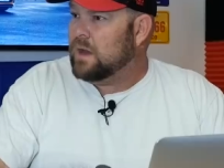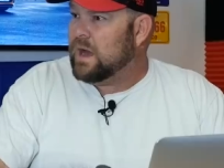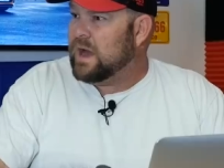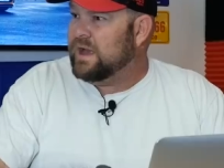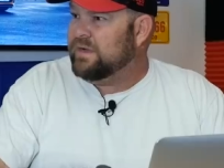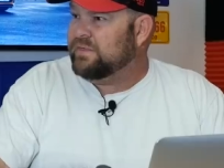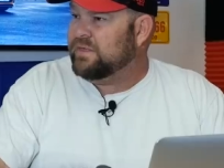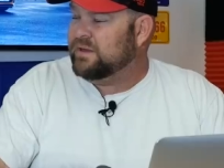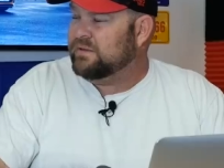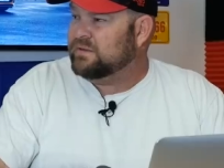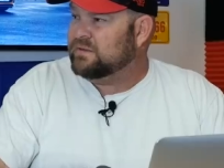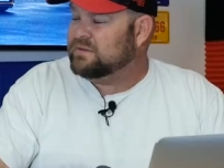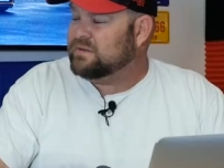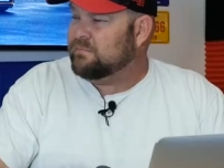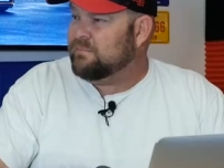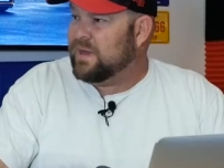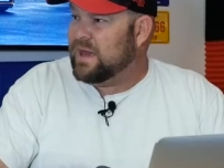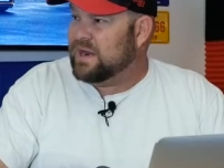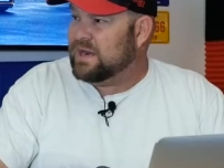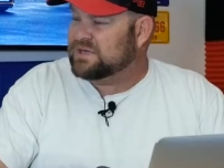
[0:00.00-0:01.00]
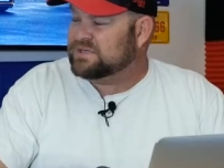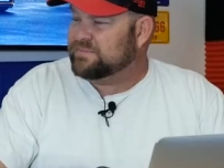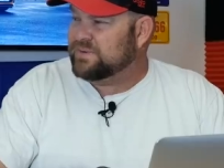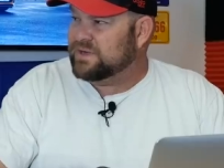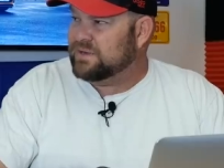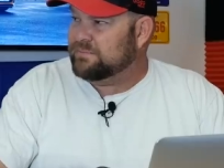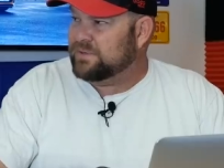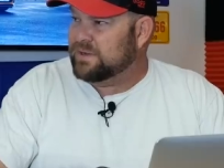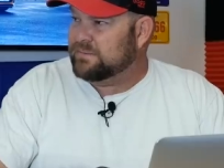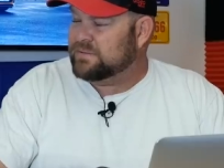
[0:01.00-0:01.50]
I think that the
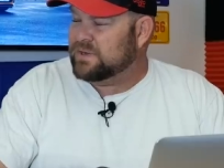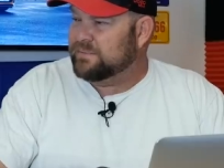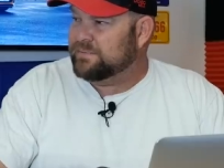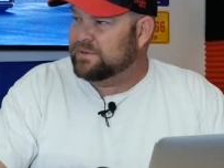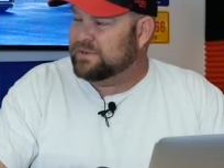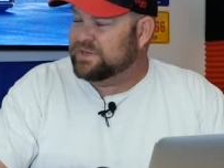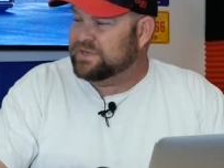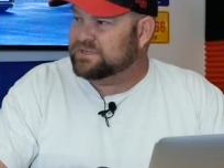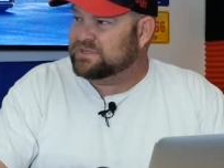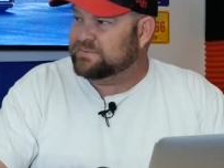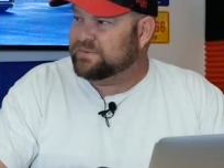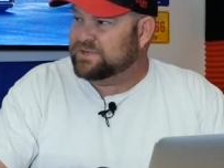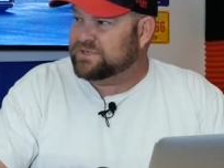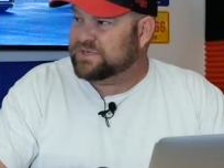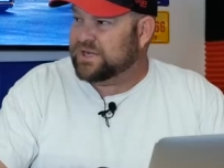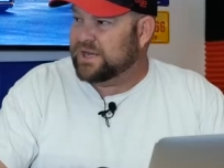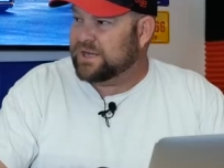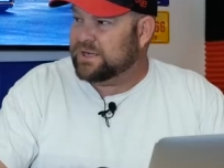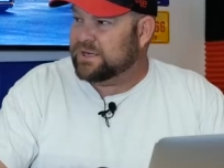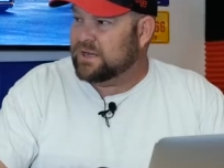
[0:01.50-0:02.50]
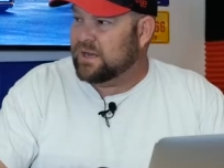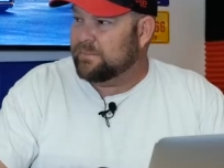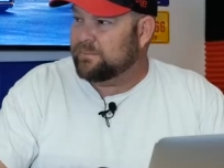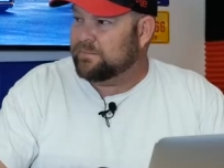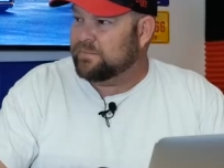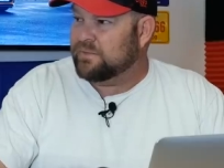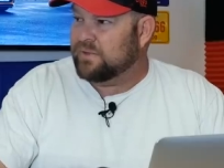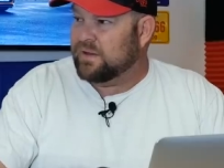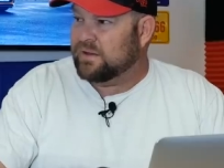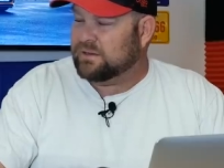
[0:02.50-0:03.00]
management at BMW needs to be shaken
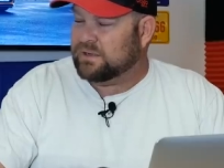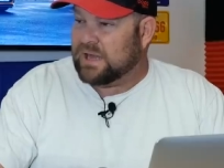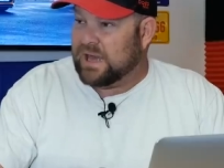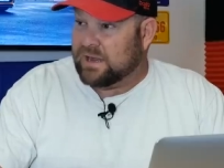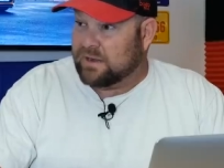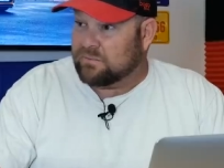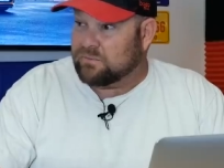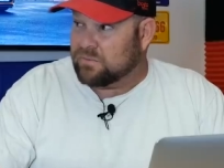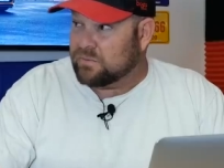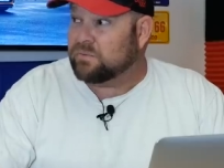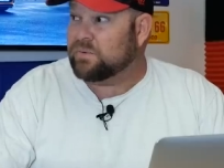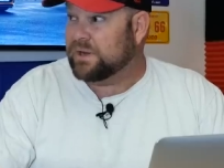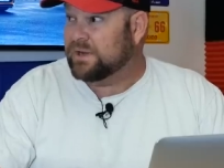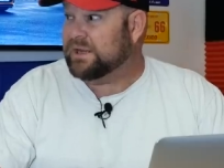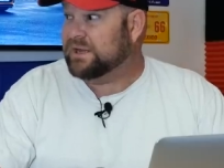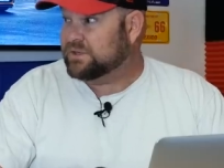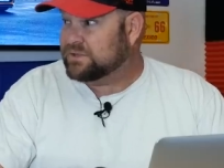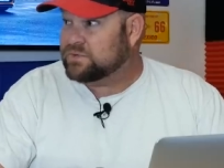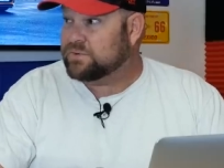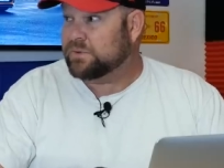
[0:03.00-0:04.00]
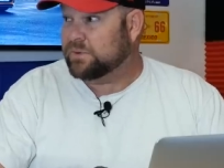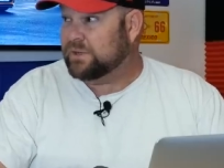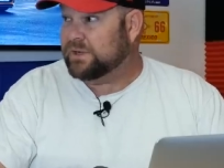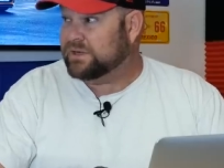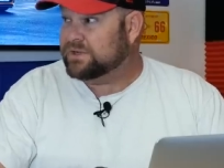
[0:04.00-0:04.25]
up, uh, like really, truly